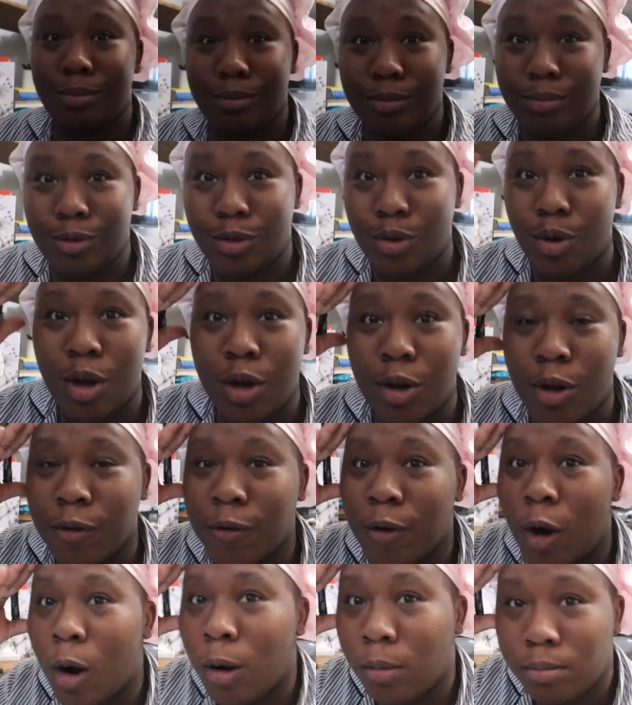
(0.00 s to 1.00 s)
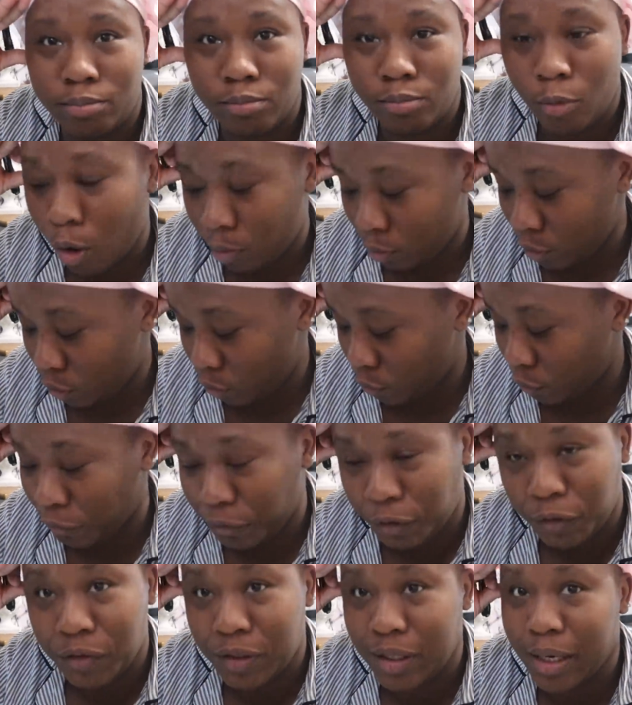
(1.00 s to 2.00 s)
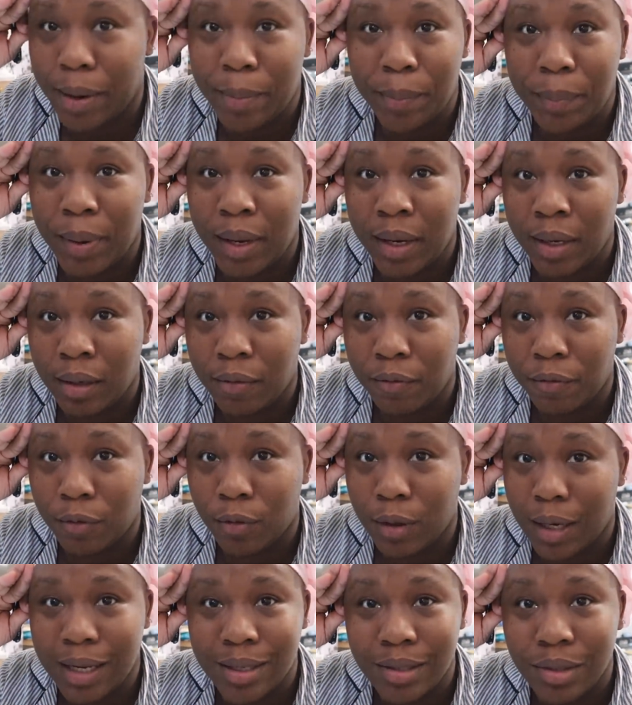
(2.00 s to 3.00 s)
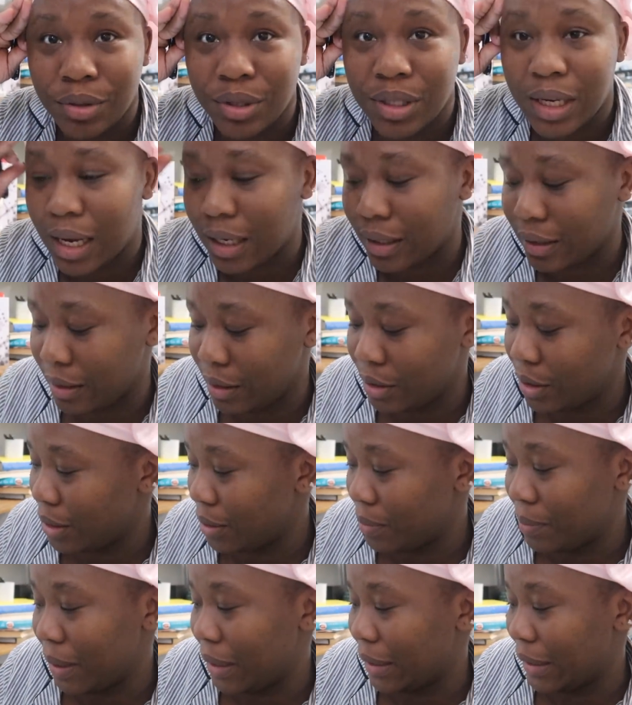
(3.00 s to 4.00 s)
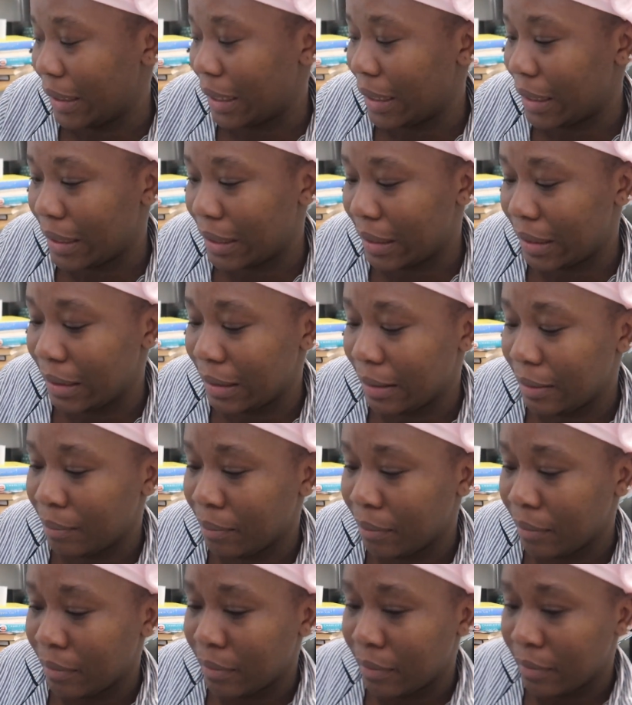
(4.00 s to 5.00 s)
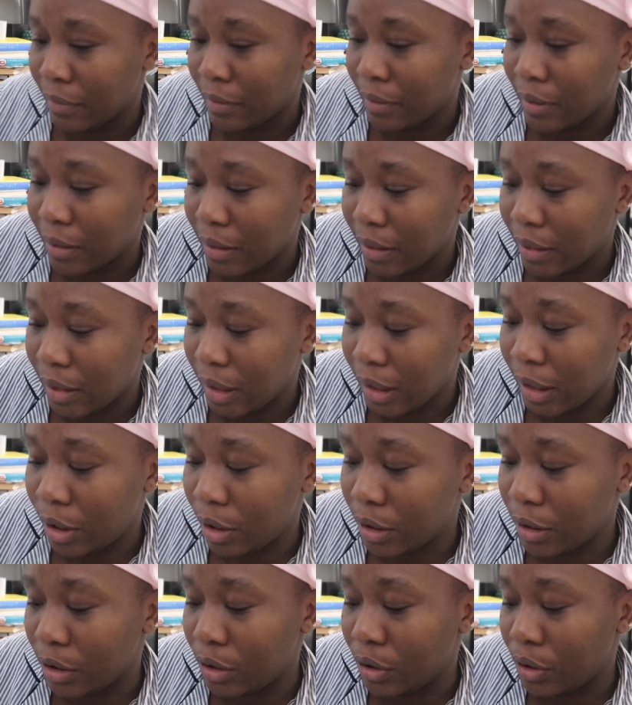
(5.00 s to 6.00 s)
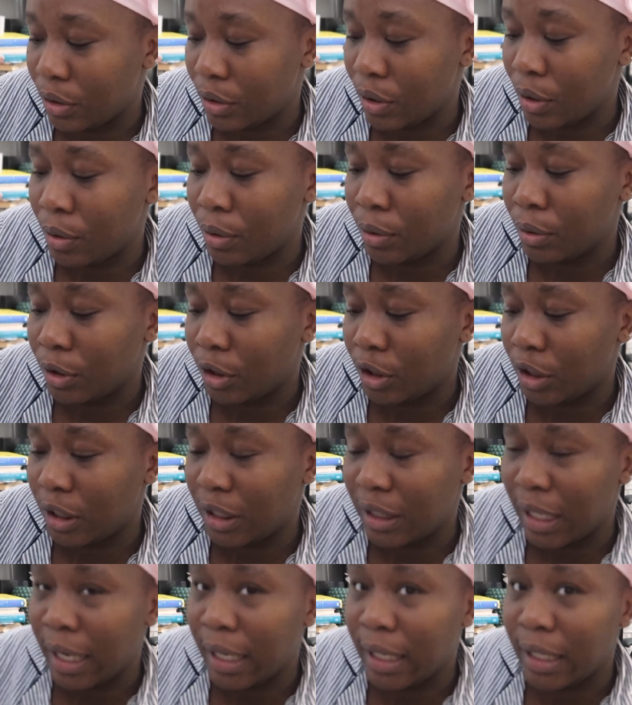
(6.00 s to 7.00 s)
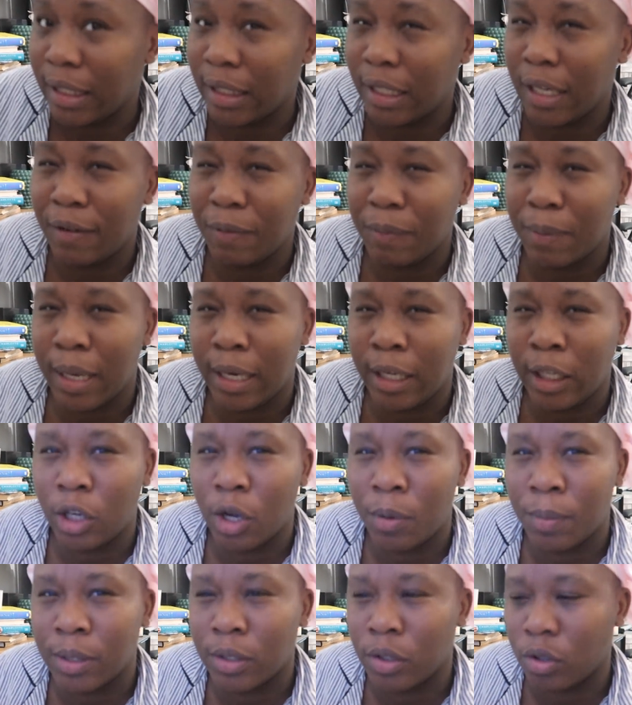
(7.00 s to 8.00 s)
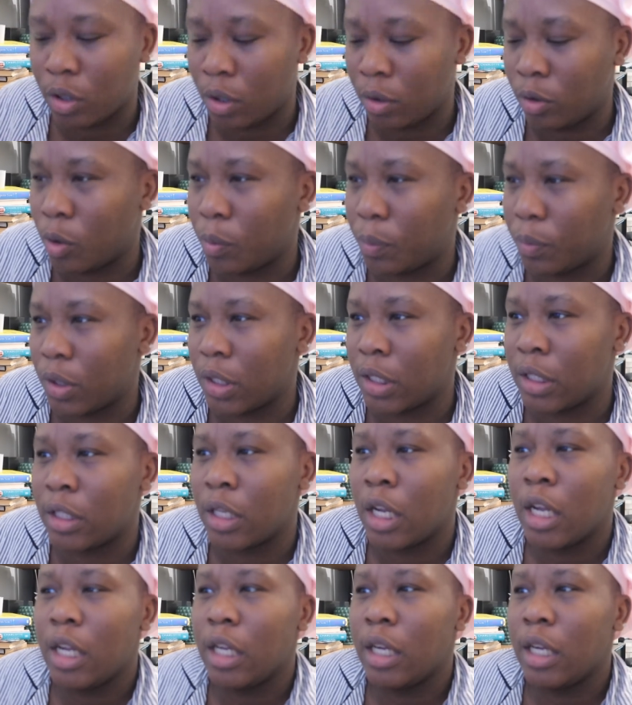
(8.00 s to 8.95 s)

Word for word: to almost 250 I'm paying for council tax. It doesn't make sense it doesn't so she's saying if my income has gone up because